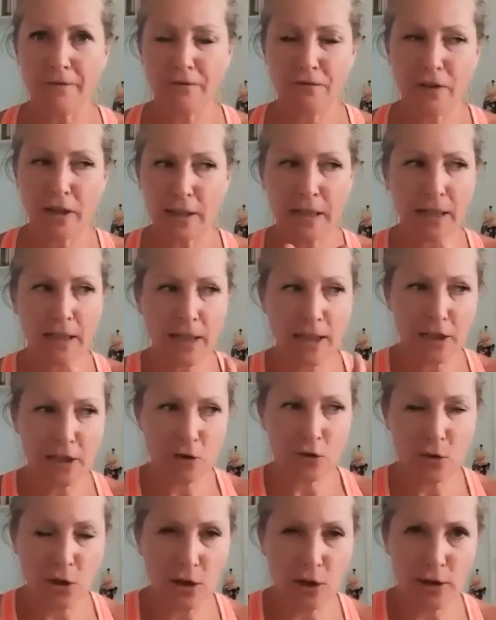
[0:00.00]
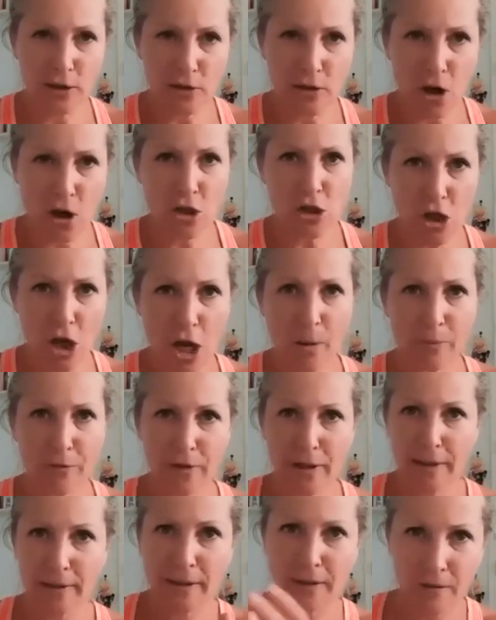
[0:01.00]
feeling like you're on top of
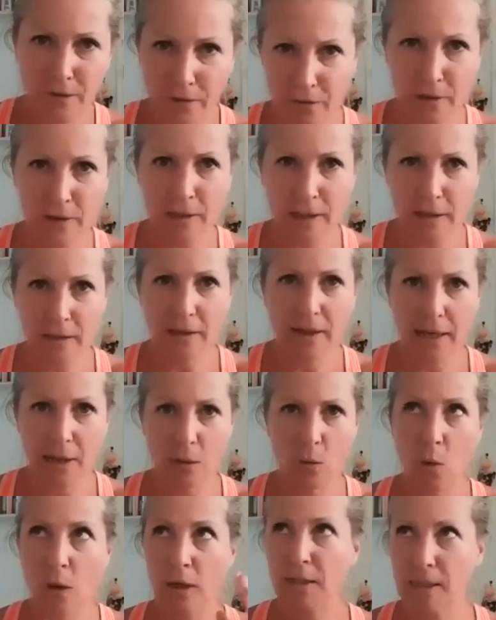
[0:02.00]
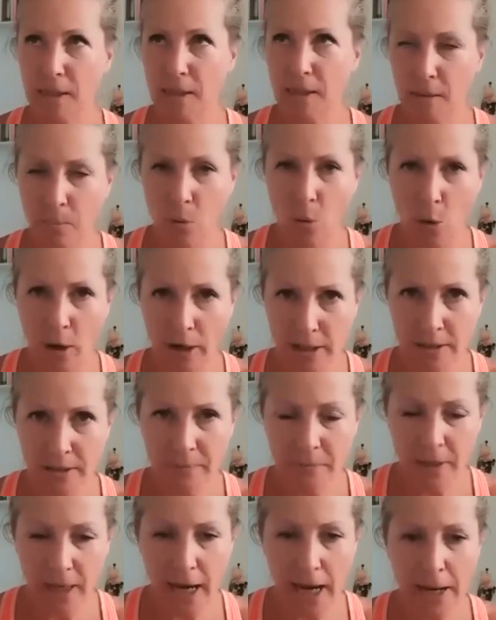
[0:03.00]
it and then feeling like, what's the point?
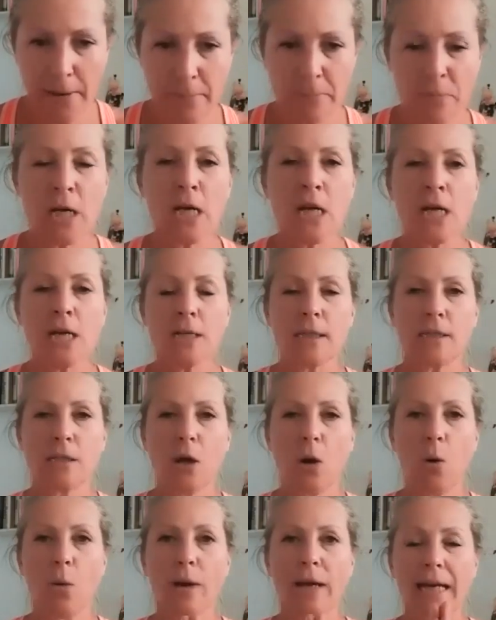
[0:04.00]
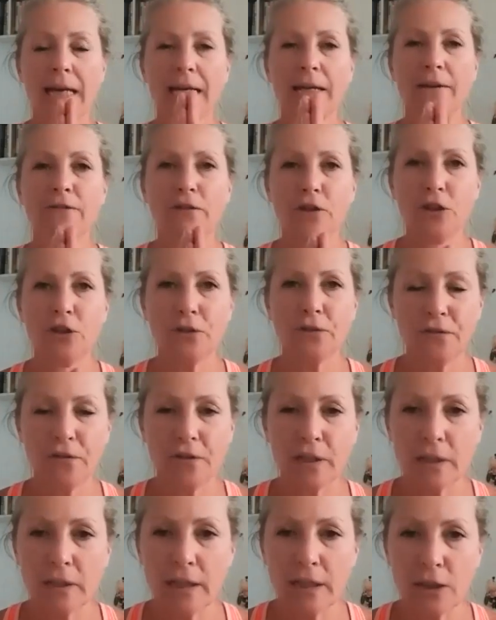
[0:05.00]
Okay. So if you
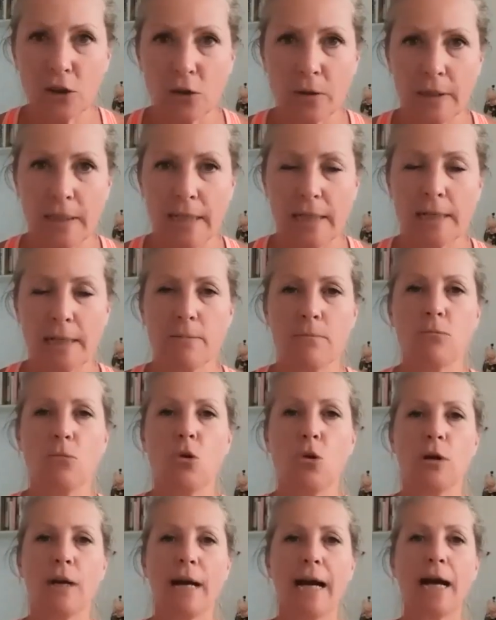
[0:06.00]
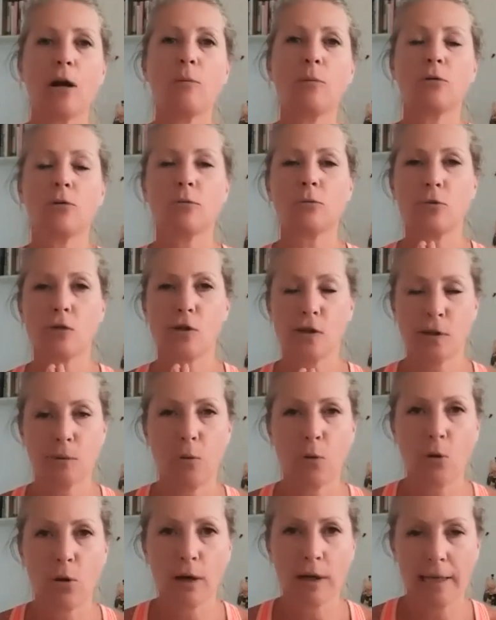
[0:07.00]
feel like you need more help or more
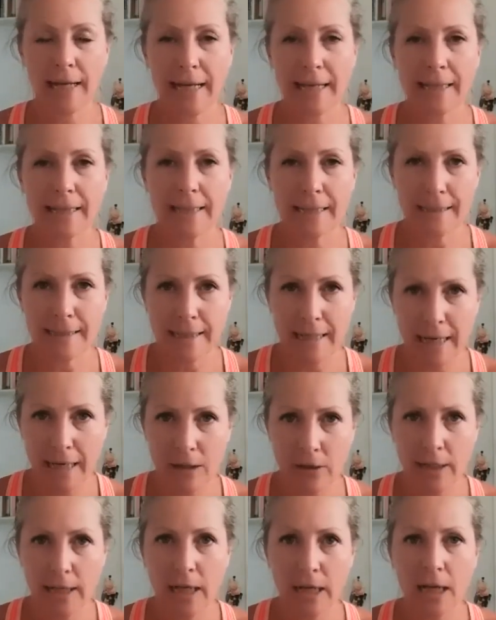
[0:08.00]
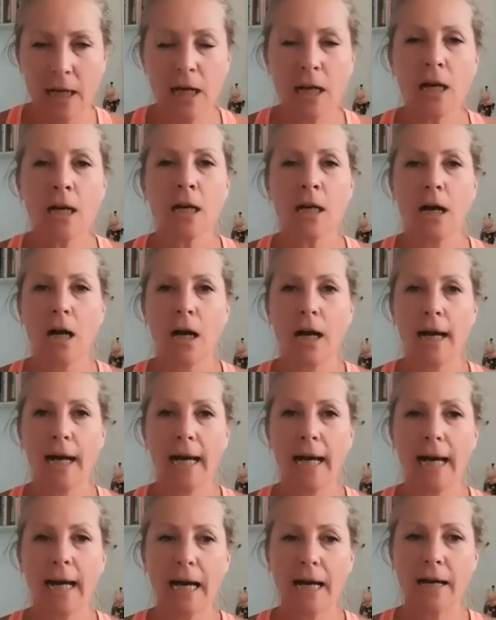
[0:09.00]
support in this area, I
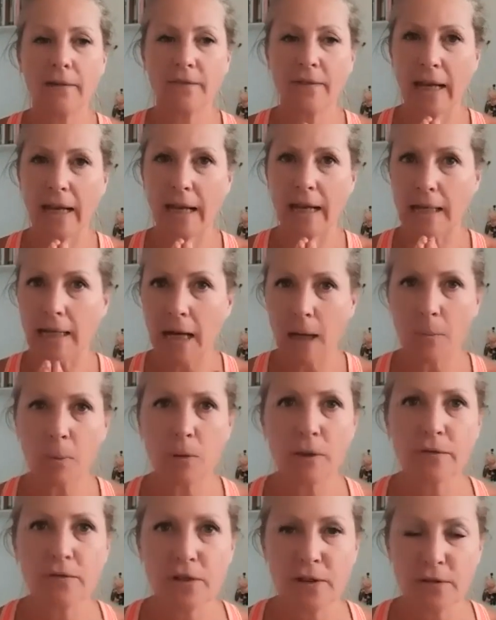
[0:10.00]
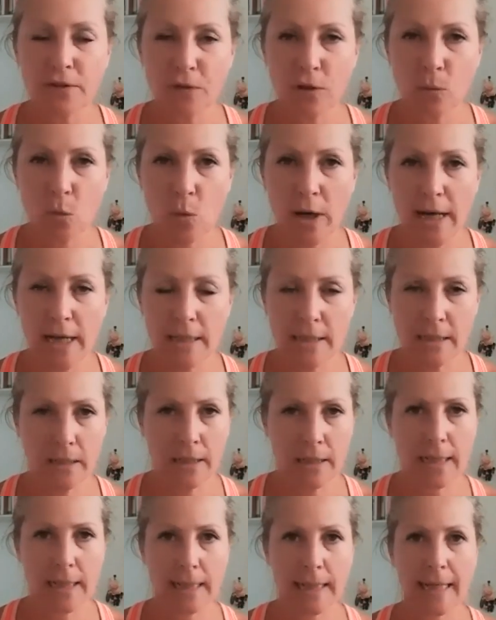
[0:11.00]
have a couple of different ways that
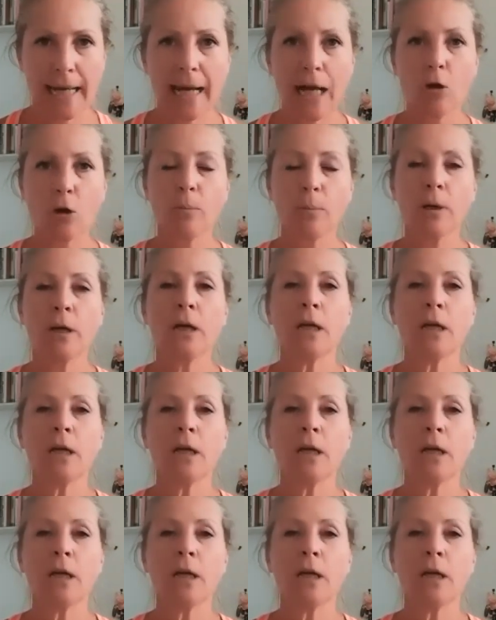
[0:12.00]
I can help.